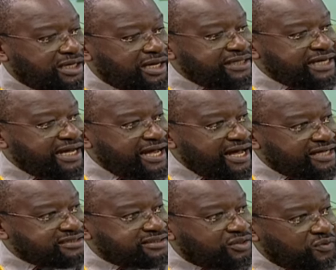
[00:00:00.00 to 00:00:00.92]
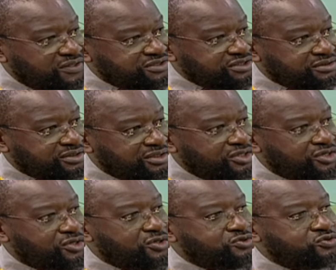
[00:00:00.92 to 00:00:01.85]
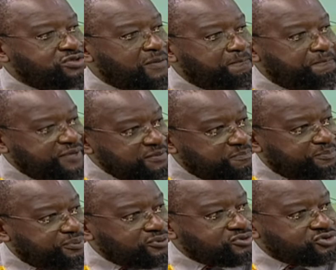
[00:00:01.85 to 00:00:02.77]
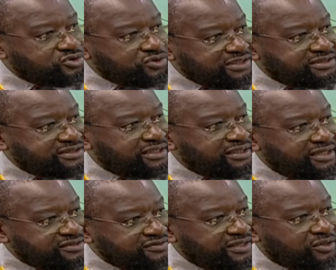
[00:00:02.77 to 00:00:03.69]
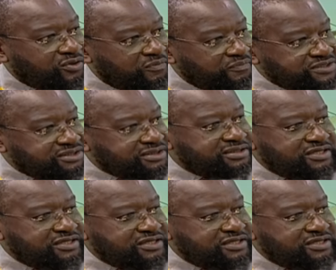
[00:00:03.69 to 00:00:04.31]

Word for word: And I ask the question, do the people trust the Electoral Commission?